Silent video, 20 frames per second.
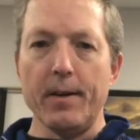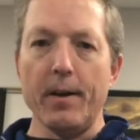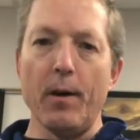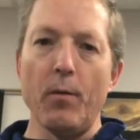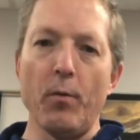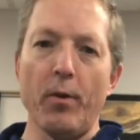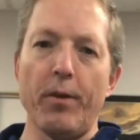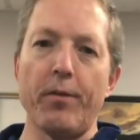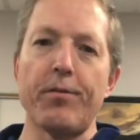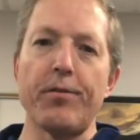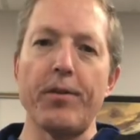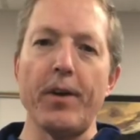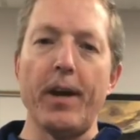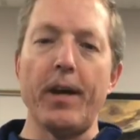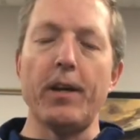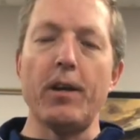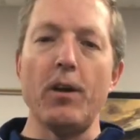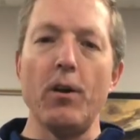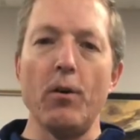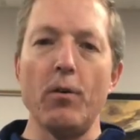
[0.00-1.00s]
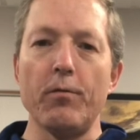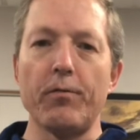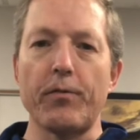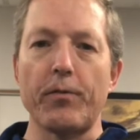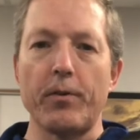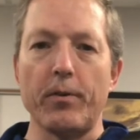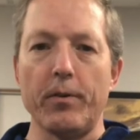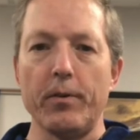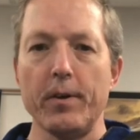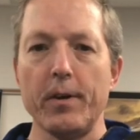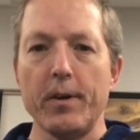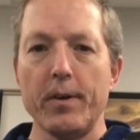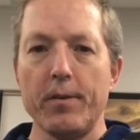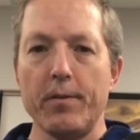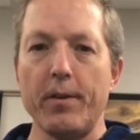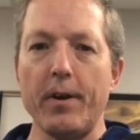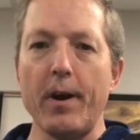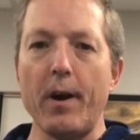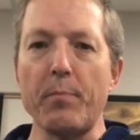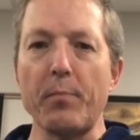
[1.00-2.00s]
I want to thank you for
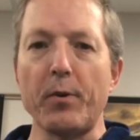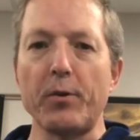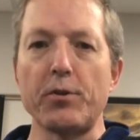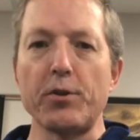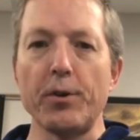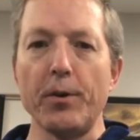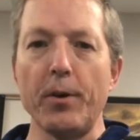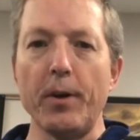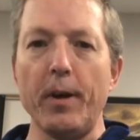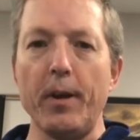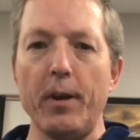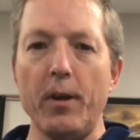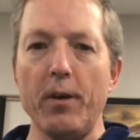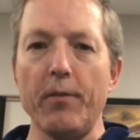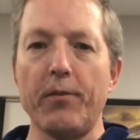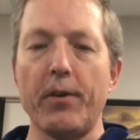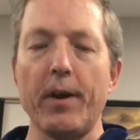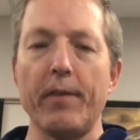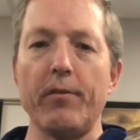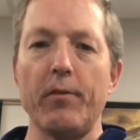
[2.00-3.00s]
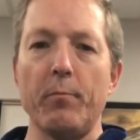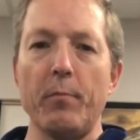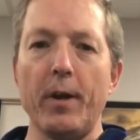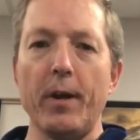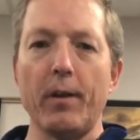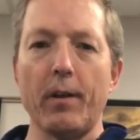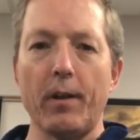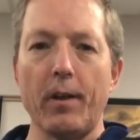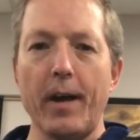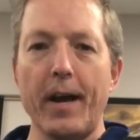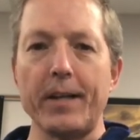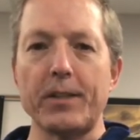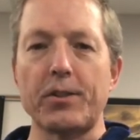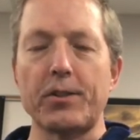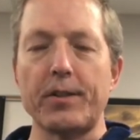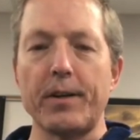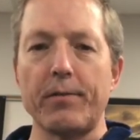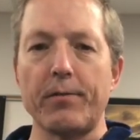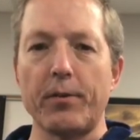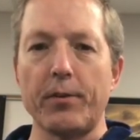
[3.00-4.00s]
the opportunity you've given me the last
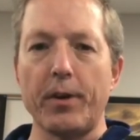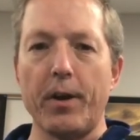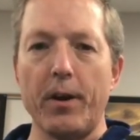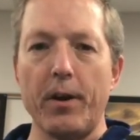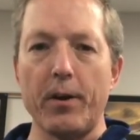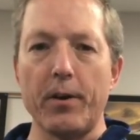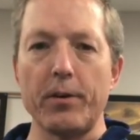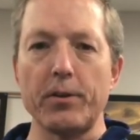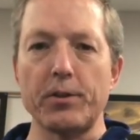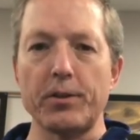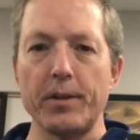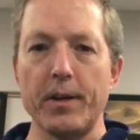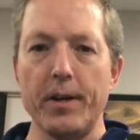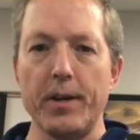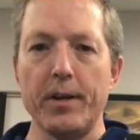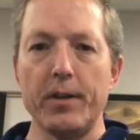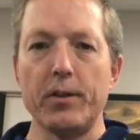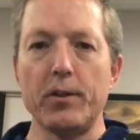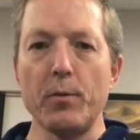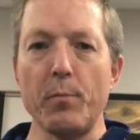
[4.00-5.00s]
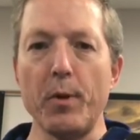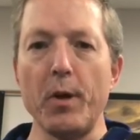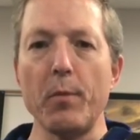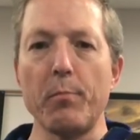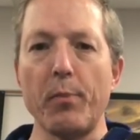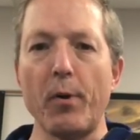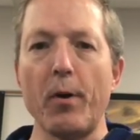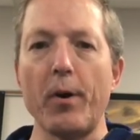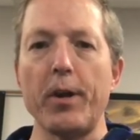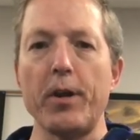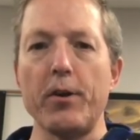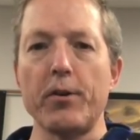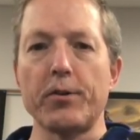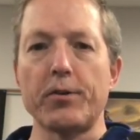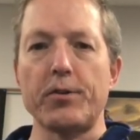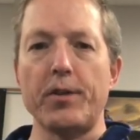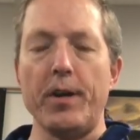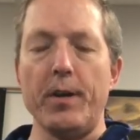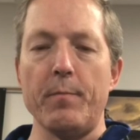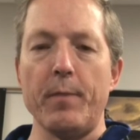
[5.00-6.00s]
several years to be a part of your
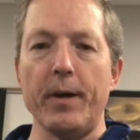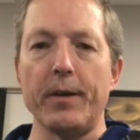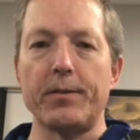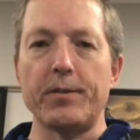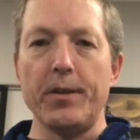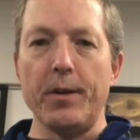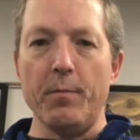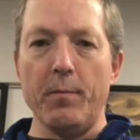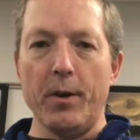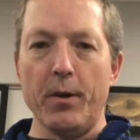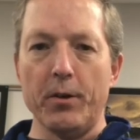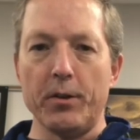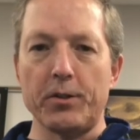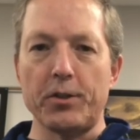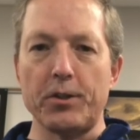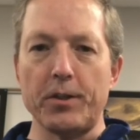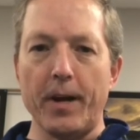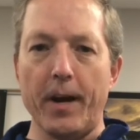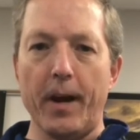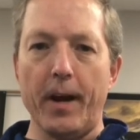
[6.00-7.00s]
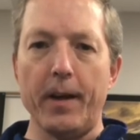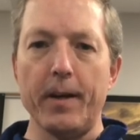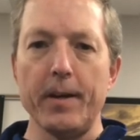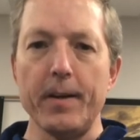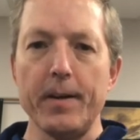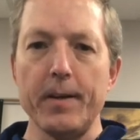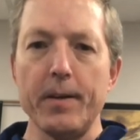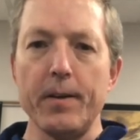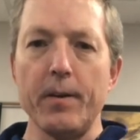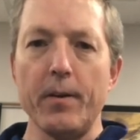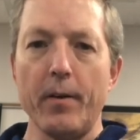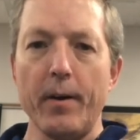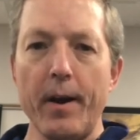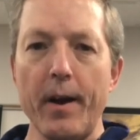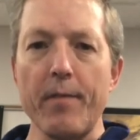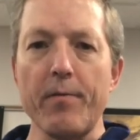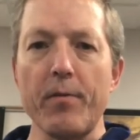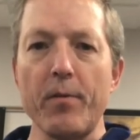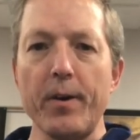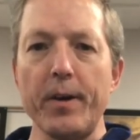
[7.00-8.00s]
team at Team USA. You know,
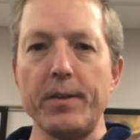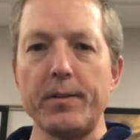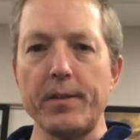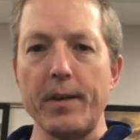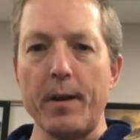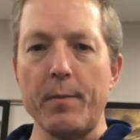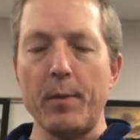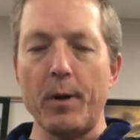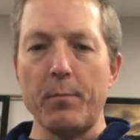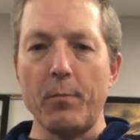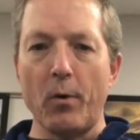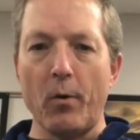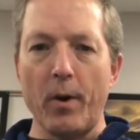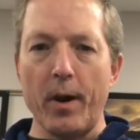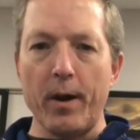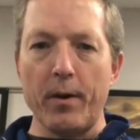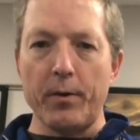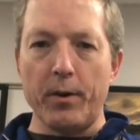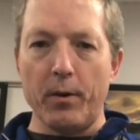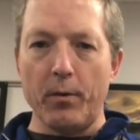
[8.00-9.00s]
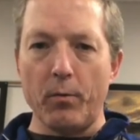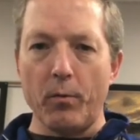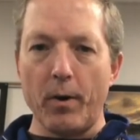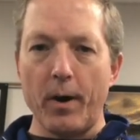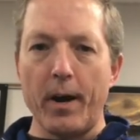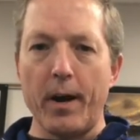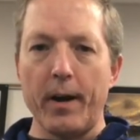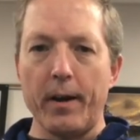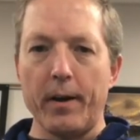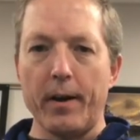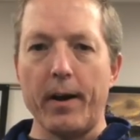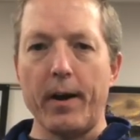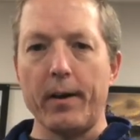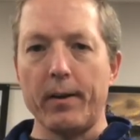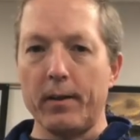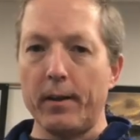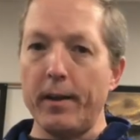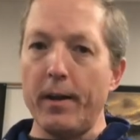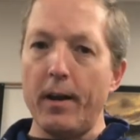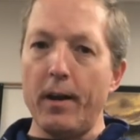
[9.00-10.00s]
every time I'm around you, Rod, I
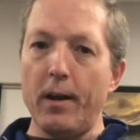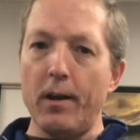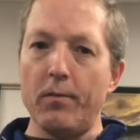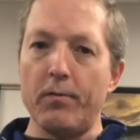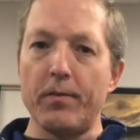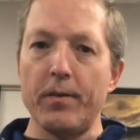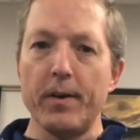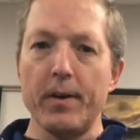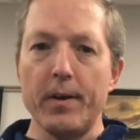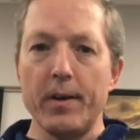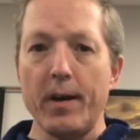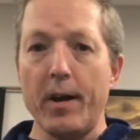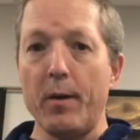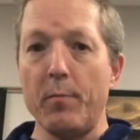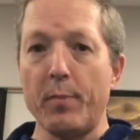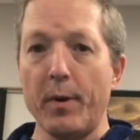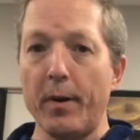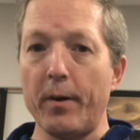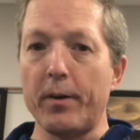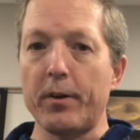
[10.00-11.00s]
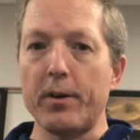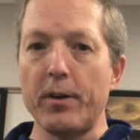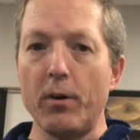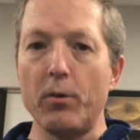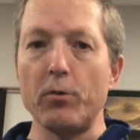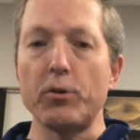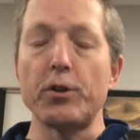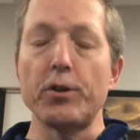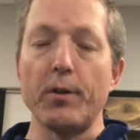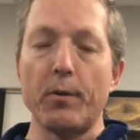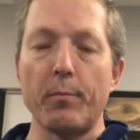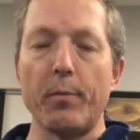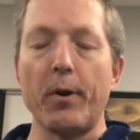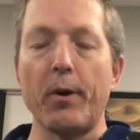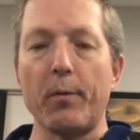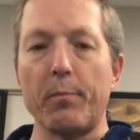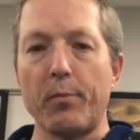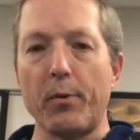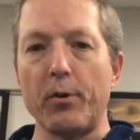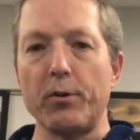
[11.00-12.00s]
leave a better coach and a better
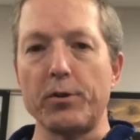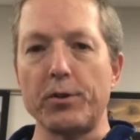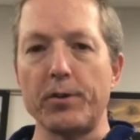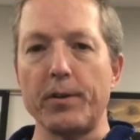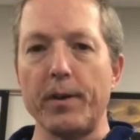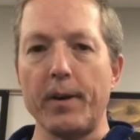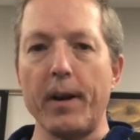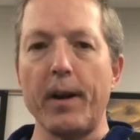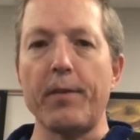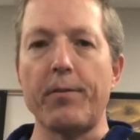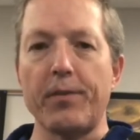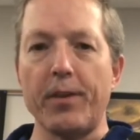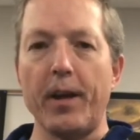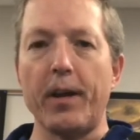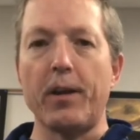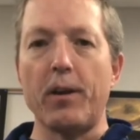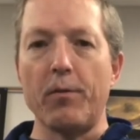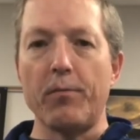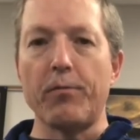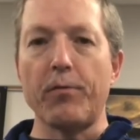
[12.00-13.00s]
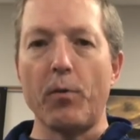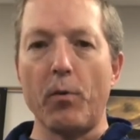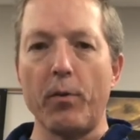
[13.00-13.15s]
person, and I thank you for